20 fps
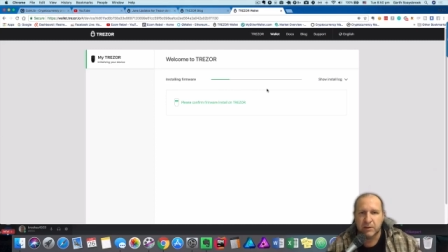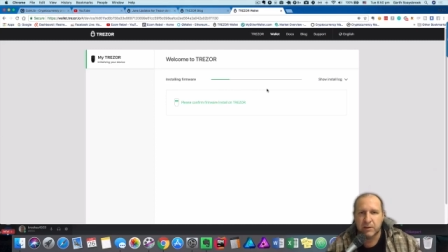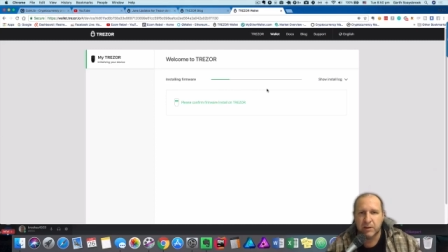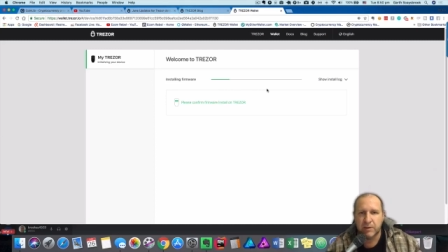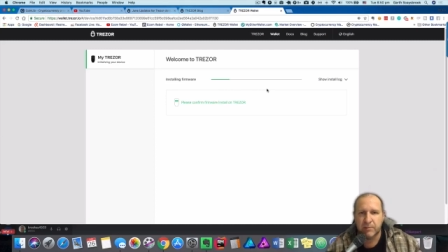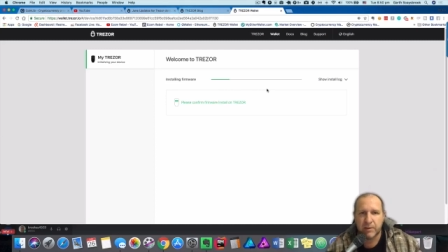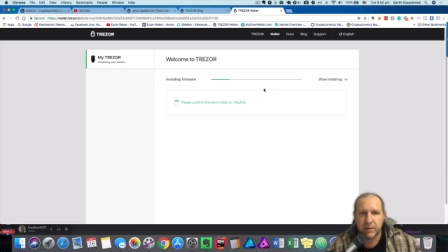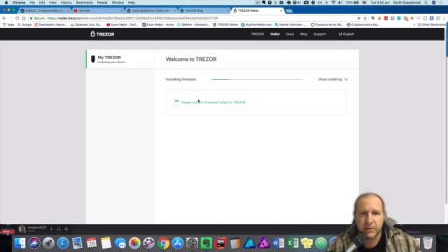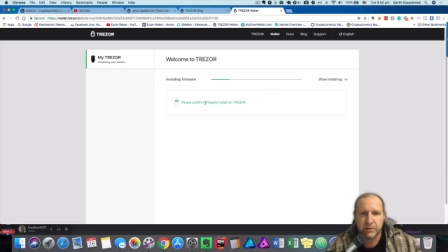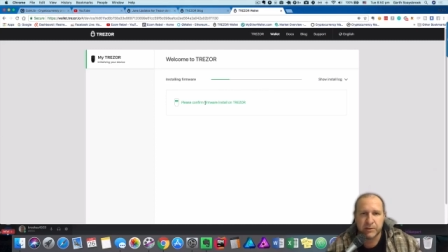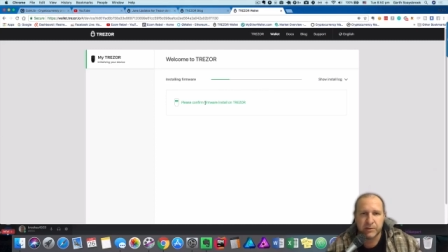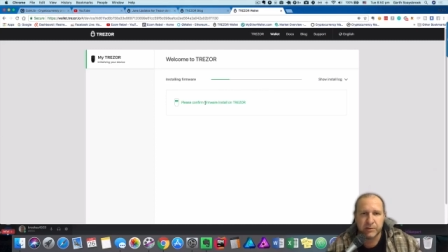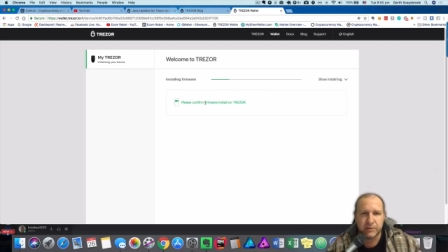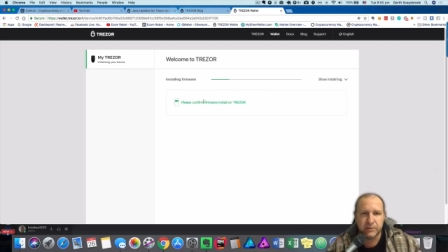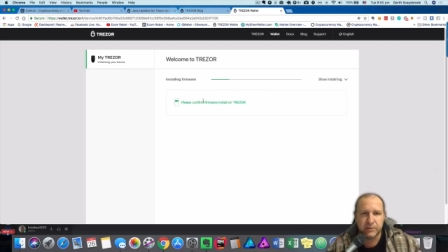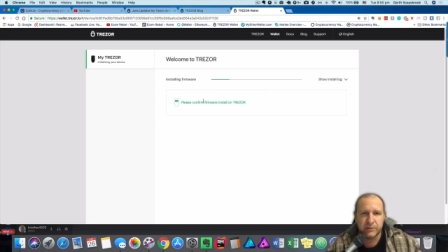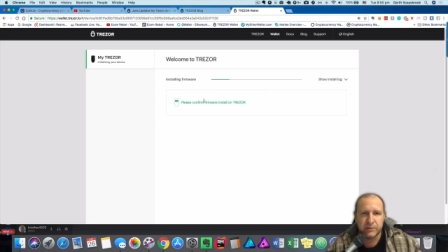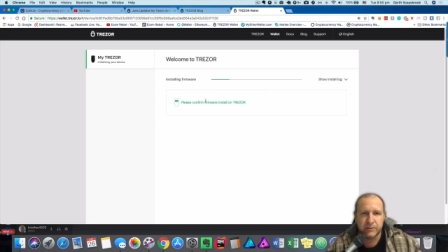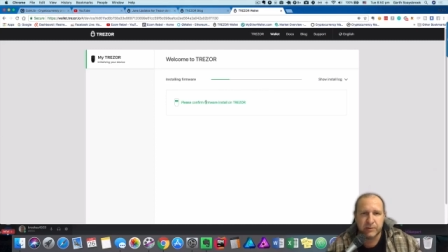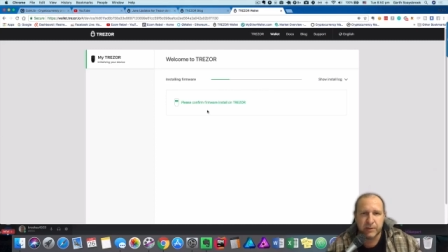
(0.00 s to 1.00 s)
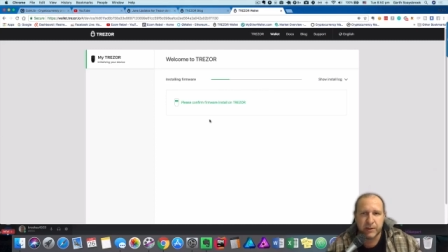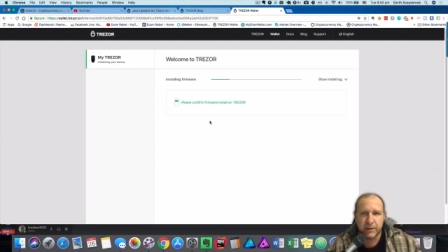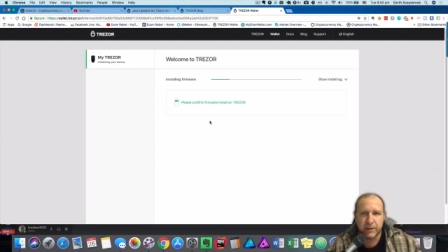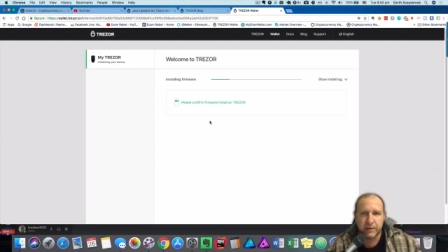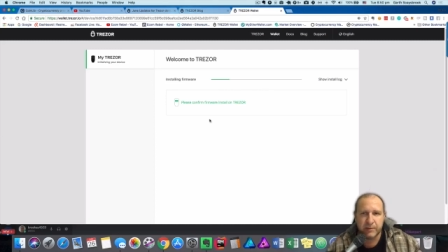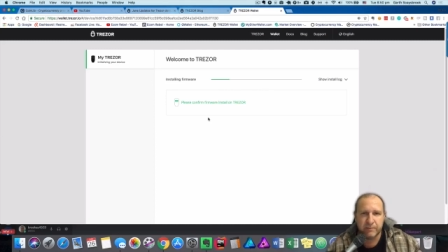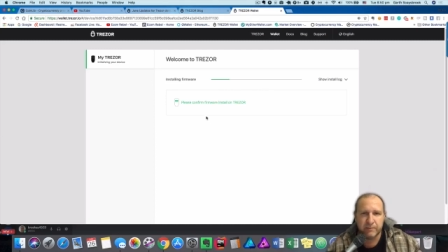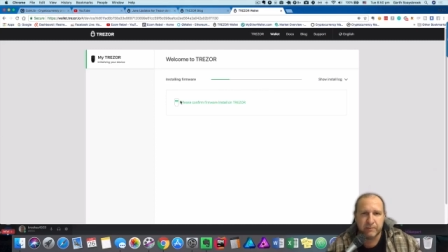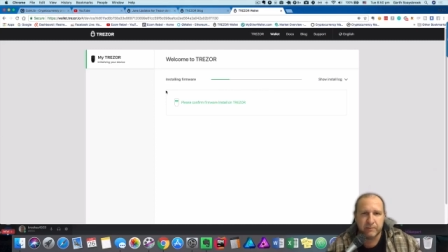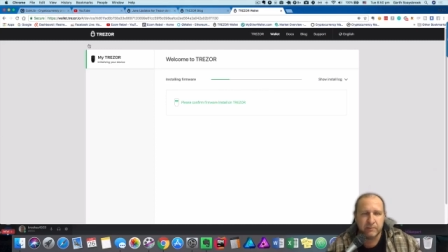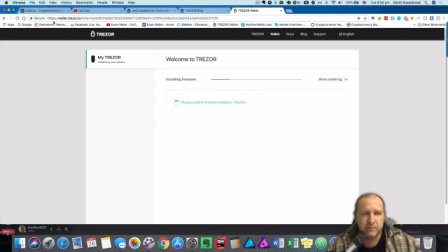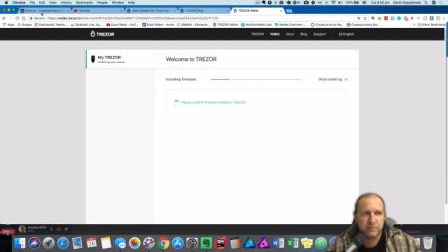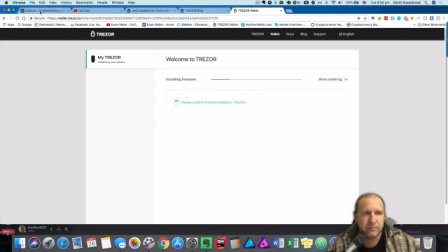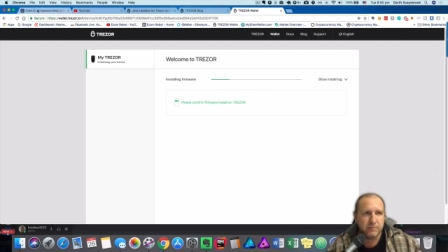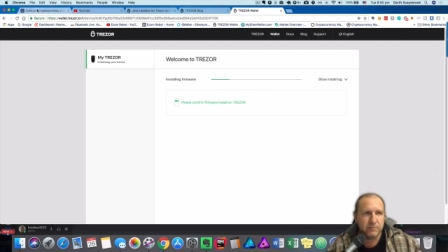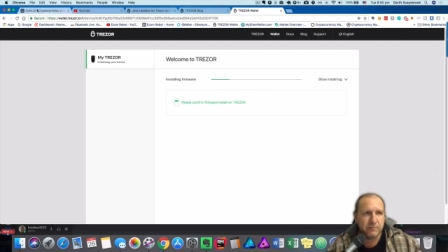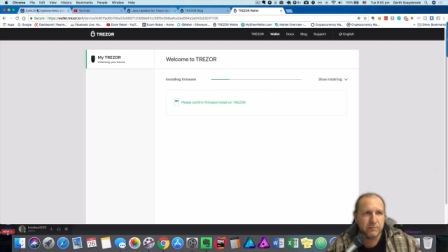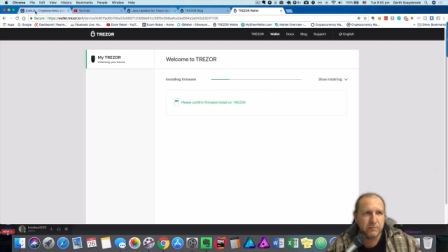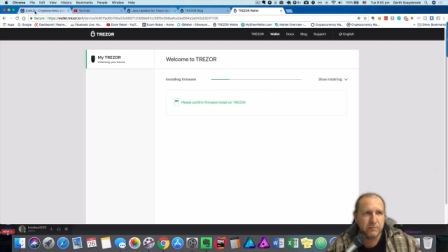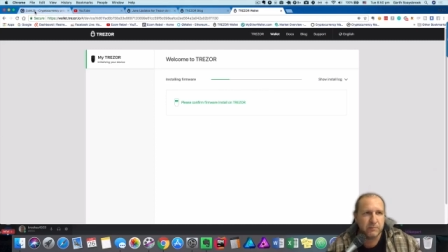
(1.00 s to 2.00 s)
Now make sure um,
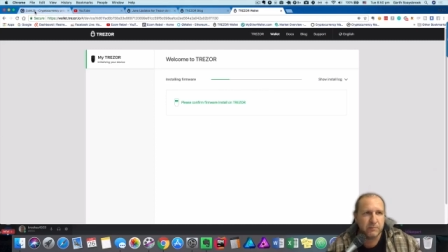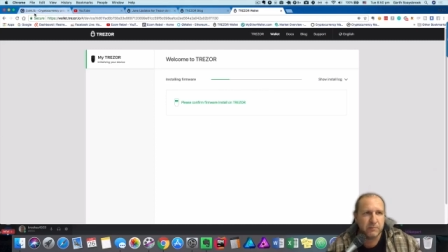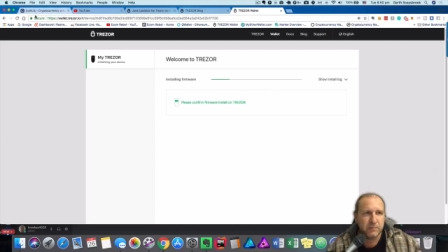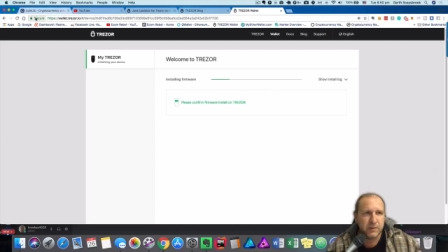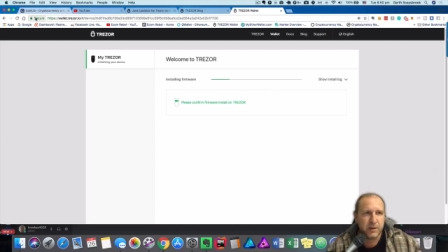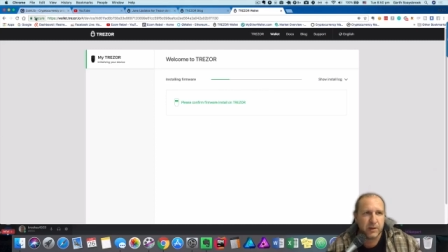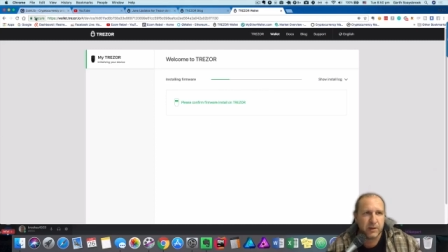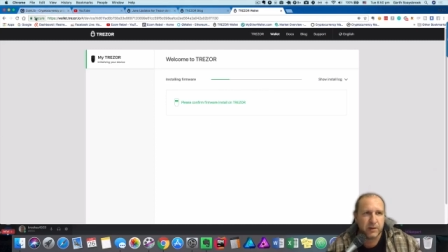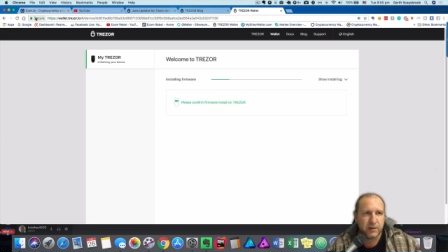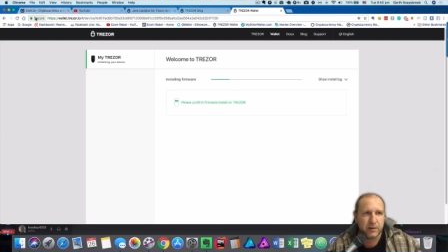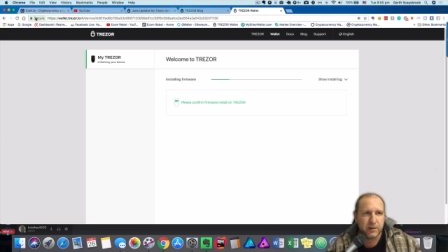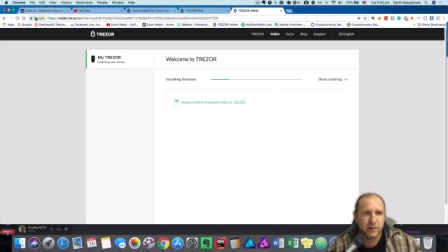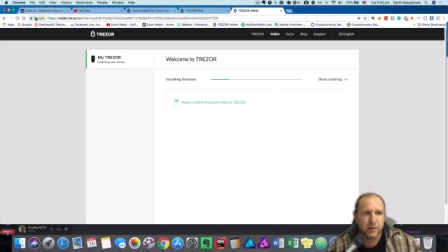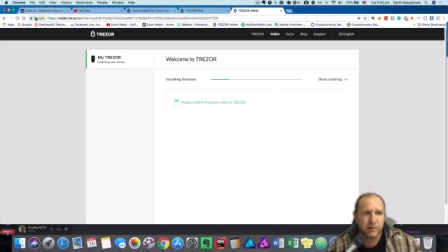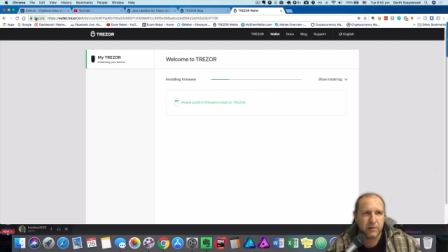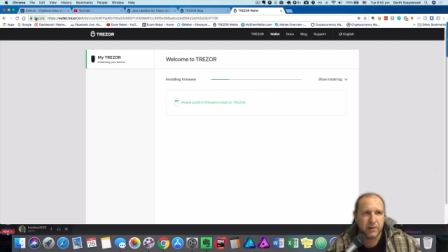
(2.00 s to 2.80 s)
that you know